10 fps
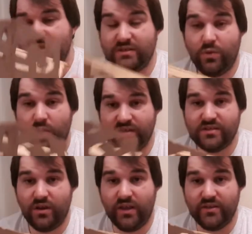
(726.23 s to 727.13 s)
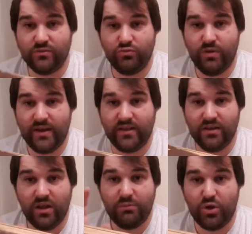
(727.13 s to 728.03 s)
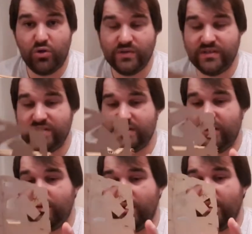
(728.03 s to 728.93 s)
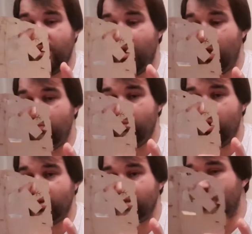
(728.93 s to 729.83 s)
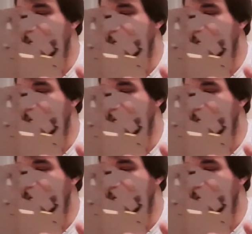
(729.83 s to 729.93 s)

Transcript: it's quite solid already, you know, because it is so right, I might just